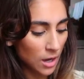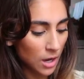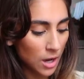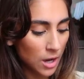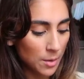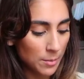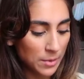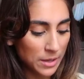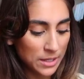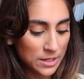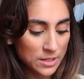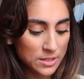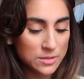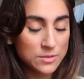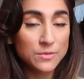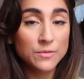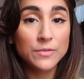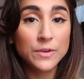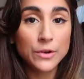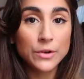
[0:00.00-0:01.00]
Um, it is
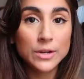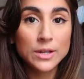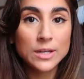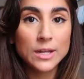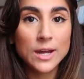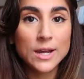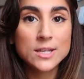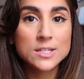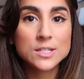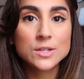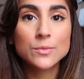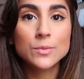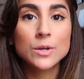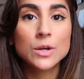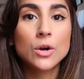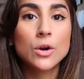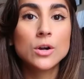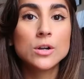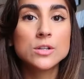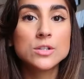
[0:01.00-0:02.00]
very nice in
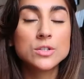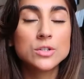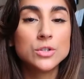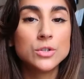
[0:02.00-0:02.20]
regards